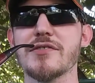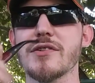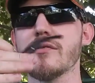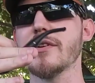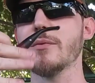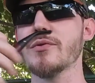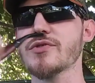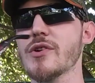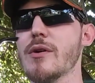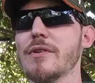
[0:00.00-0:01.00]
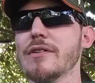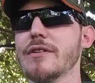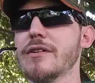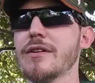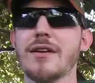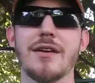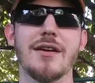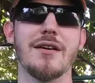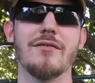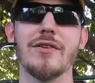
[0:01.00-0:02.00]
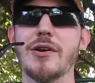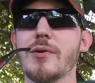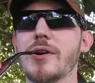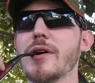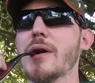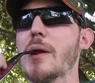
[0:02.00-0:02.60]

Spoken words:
so hopefully it won't show up on the video here.